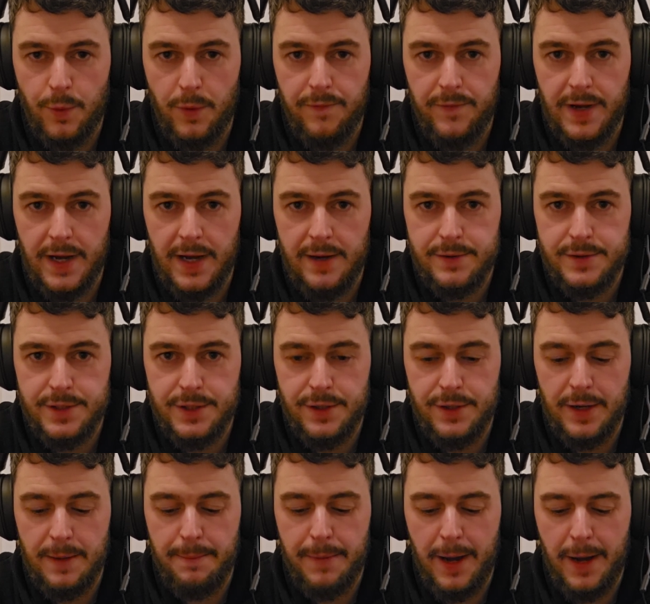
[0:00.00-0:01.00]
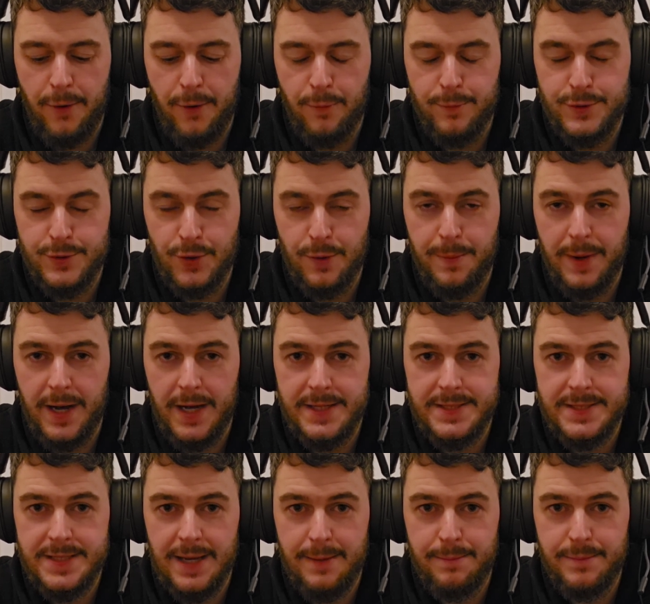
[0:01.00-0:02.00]
We've now turned it back up to
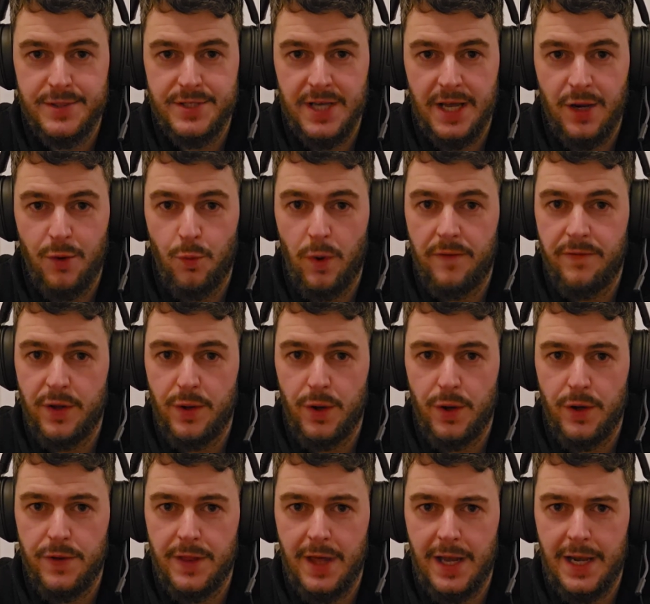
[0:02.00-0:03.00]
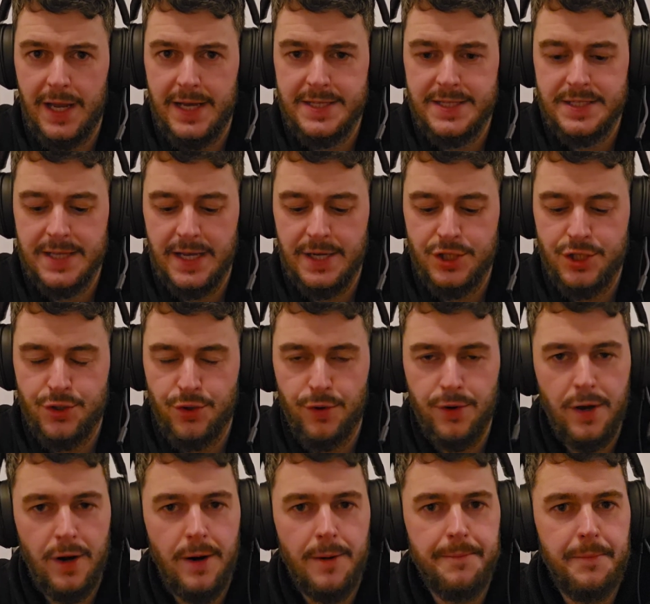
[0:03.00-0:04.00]
about 10%. Whether you heard that last section or
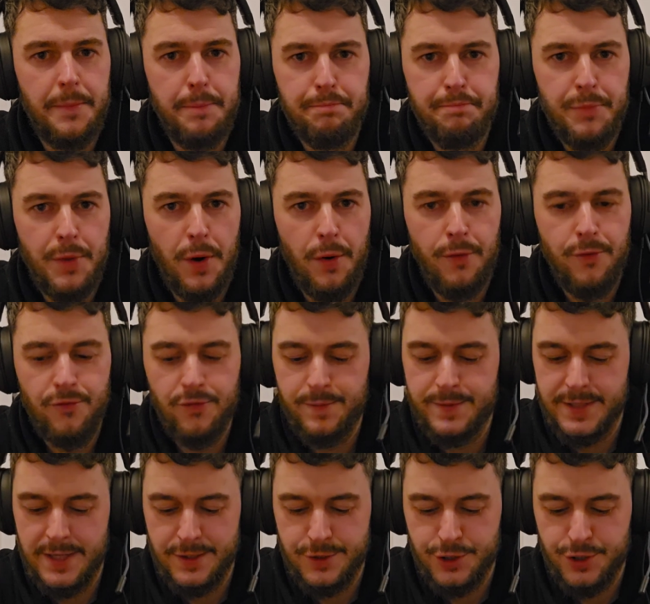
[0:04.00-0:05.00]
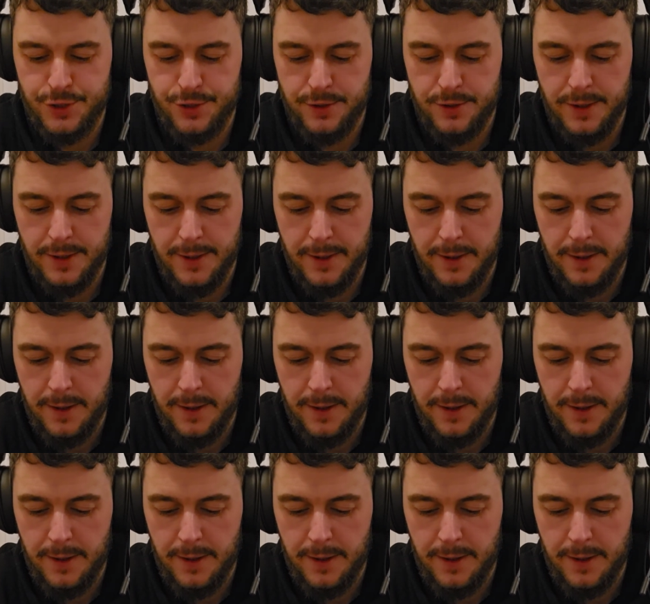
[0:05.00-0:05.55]
not 100% sure.